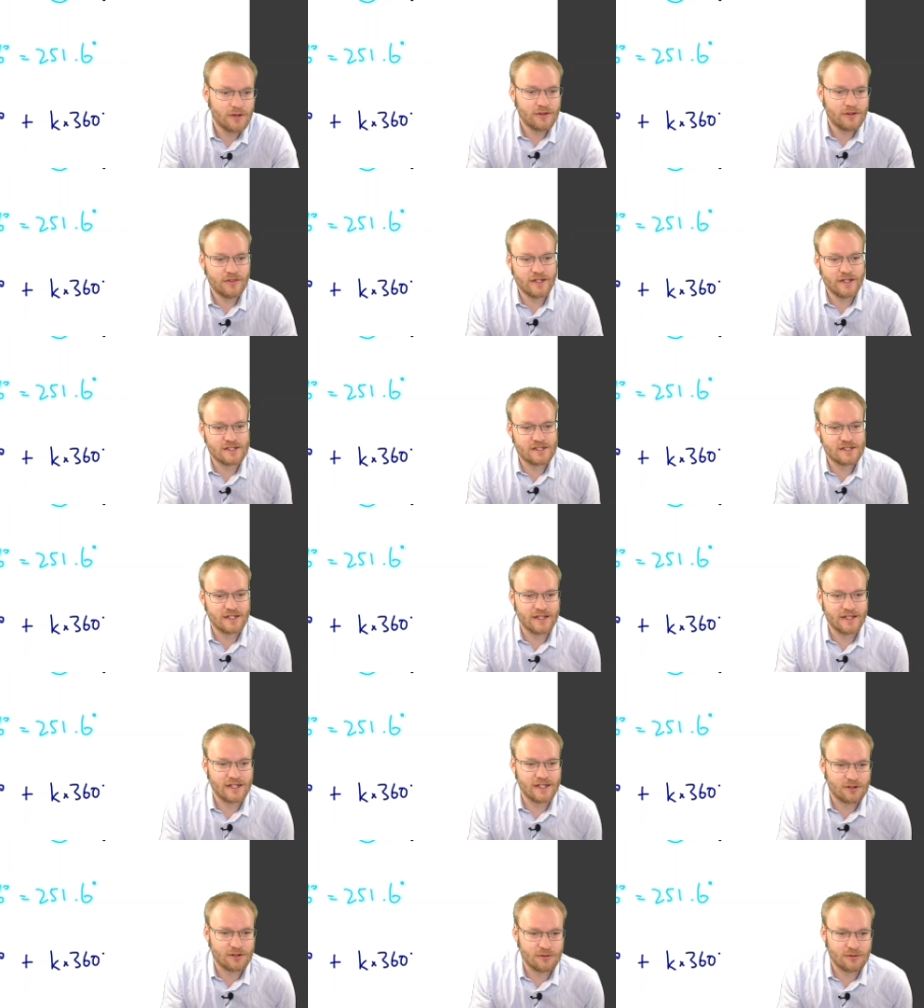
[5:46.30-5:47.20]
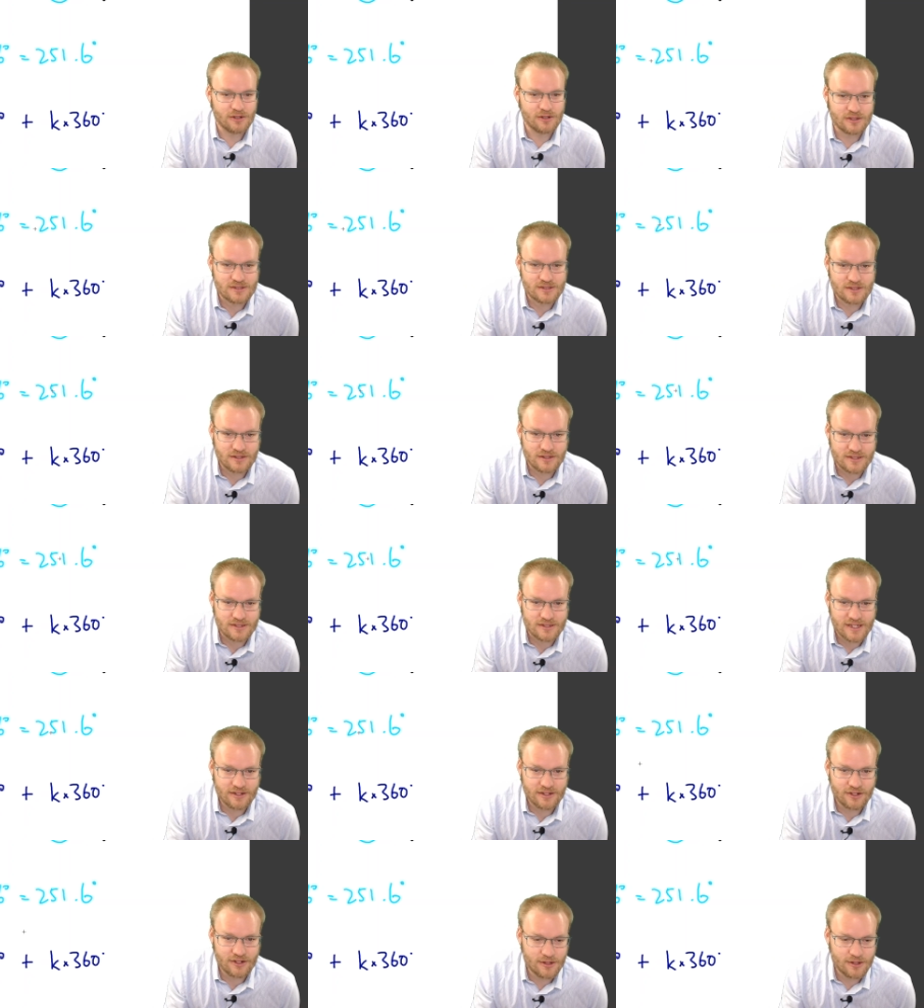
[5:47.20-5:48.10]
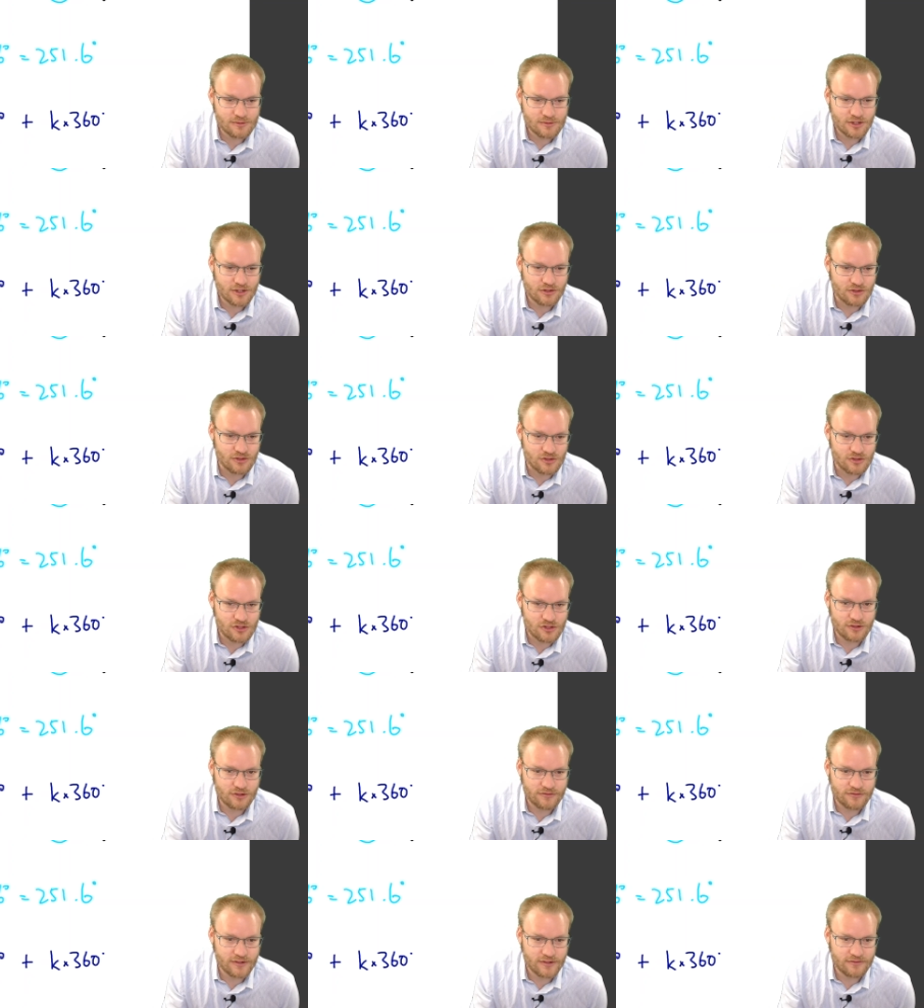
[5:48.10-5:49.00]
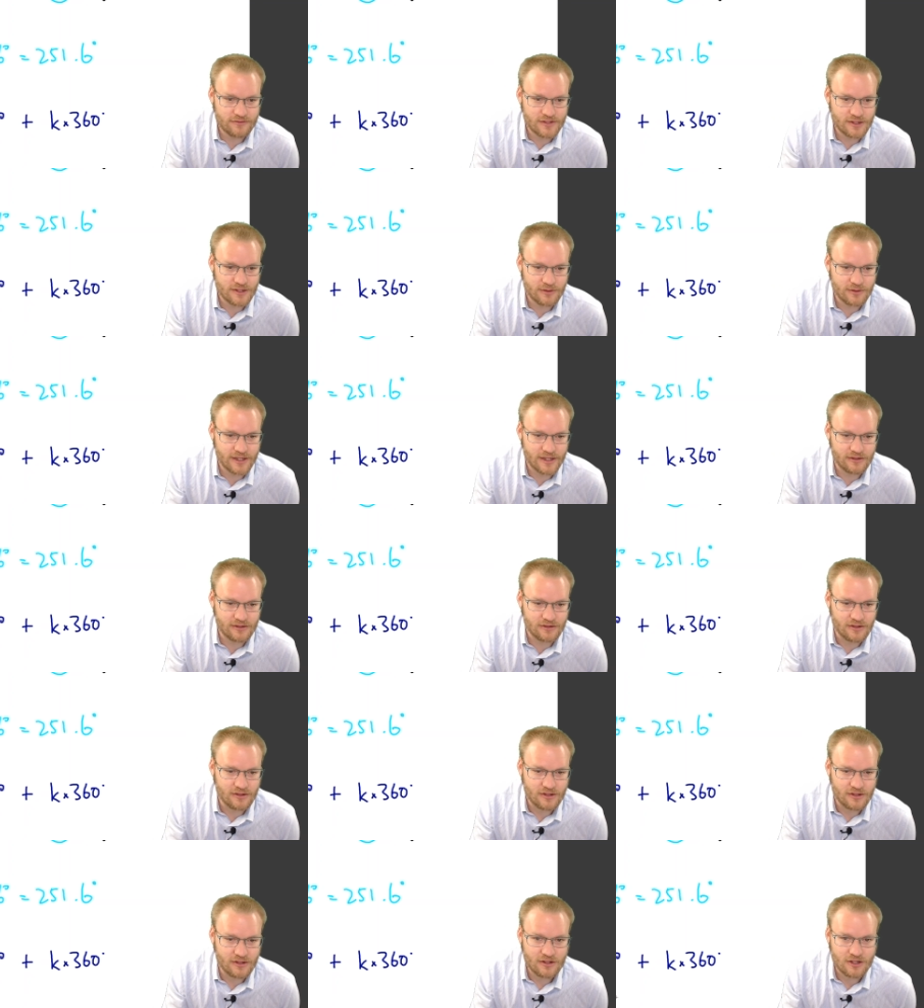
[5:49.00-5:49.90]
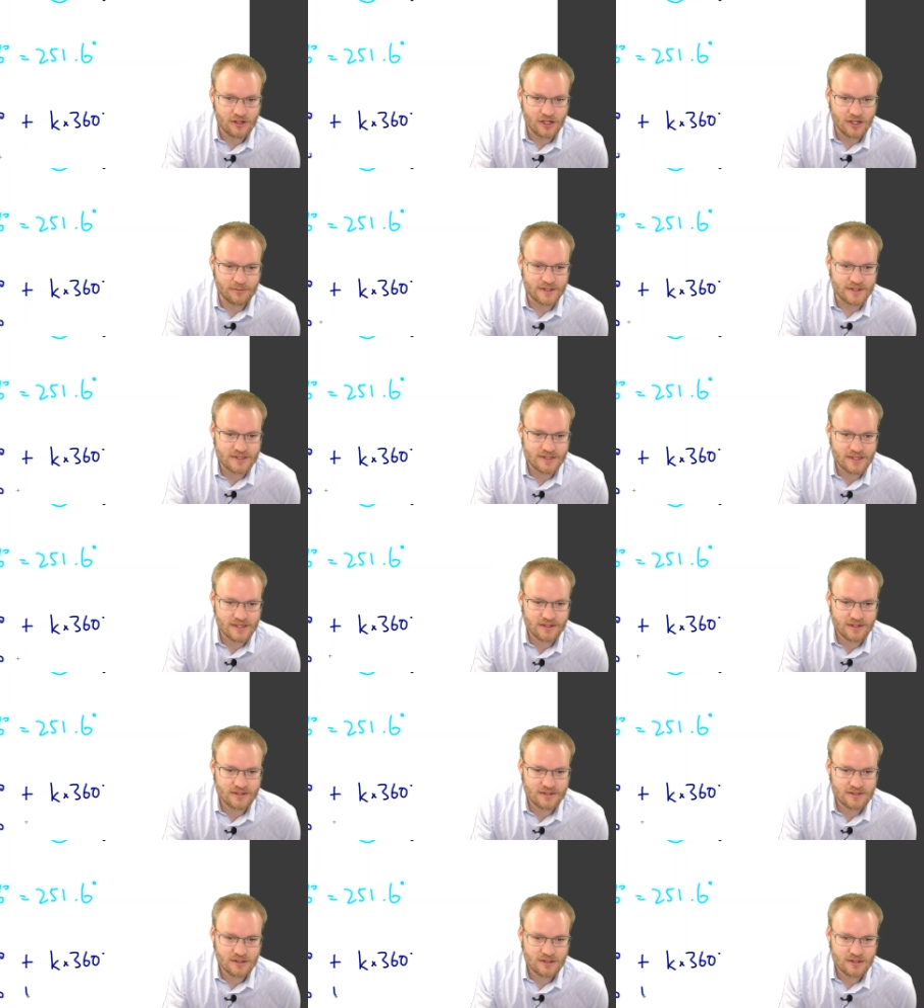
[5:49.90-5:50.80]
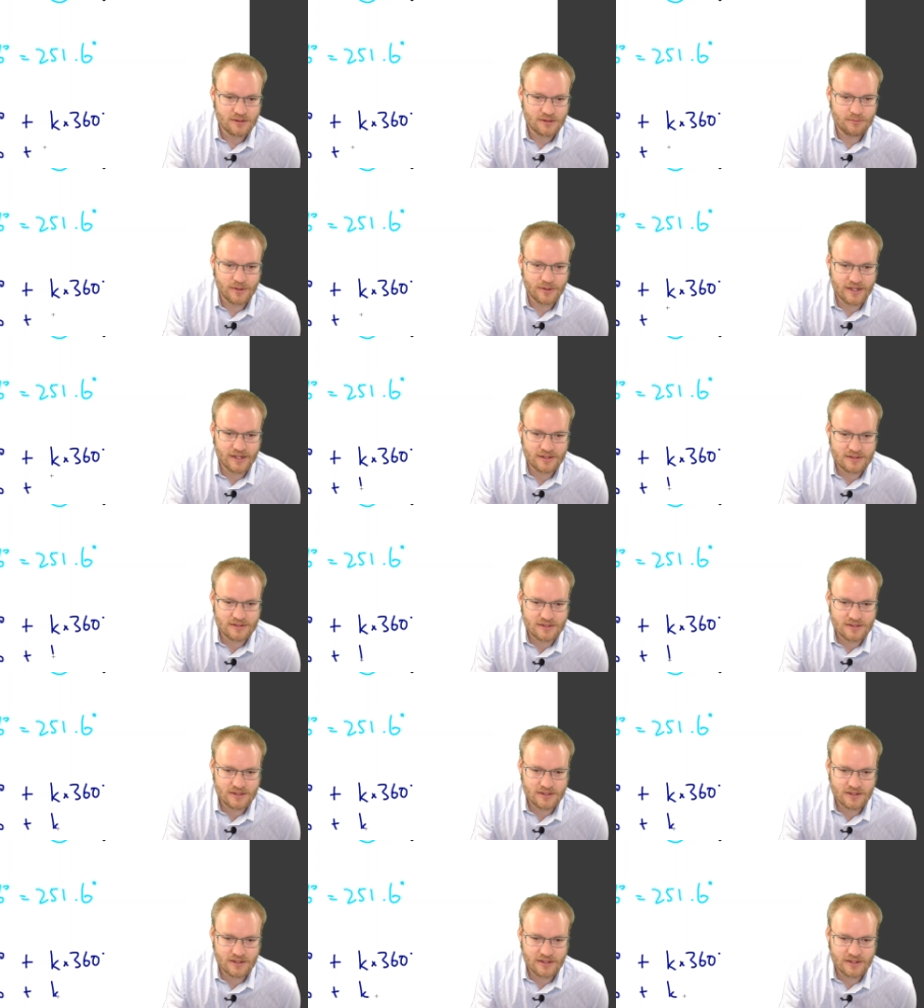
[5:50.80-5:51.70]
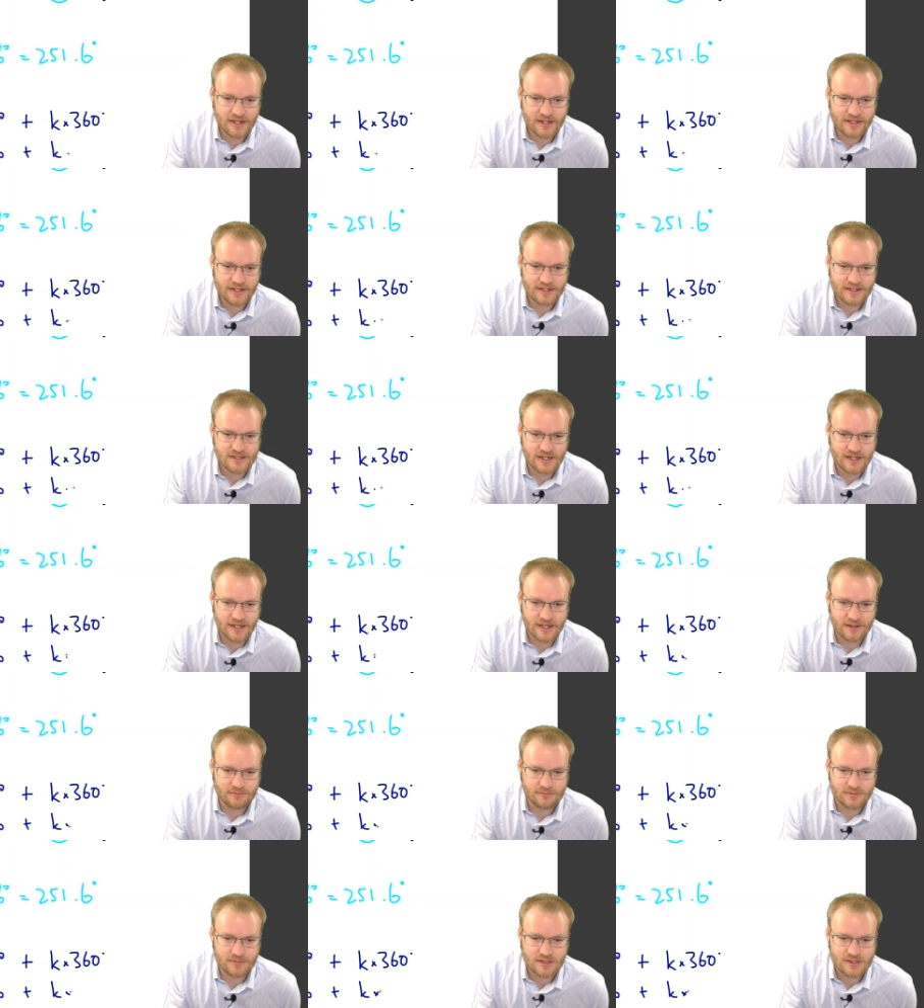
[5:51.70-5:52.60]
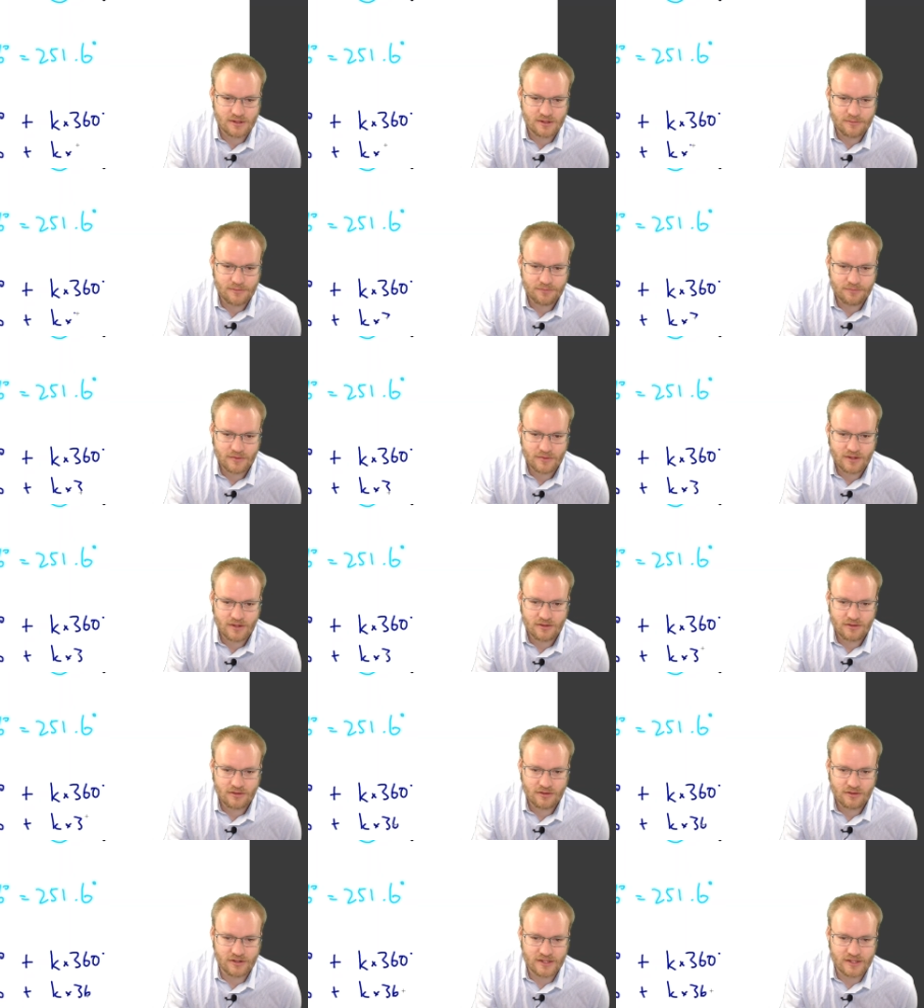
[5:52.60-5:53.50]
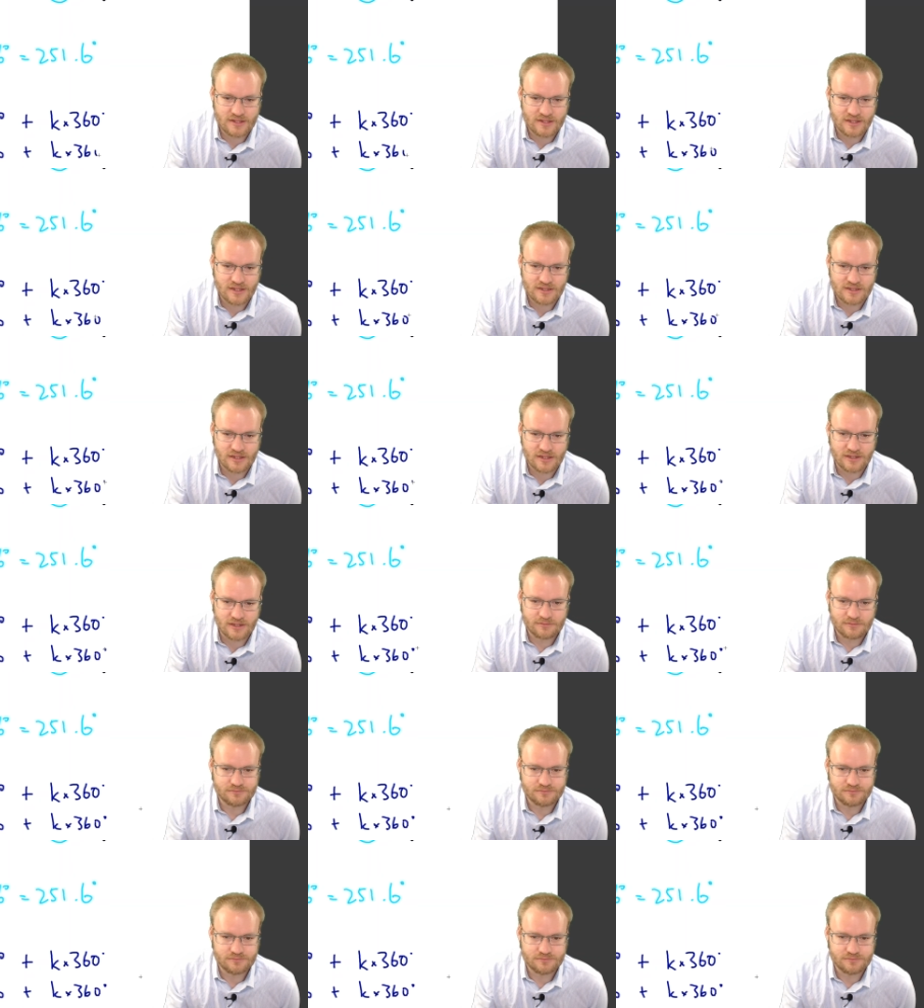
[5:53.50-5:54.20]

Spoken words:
theta equals this other option, 251,6 plus k times 360.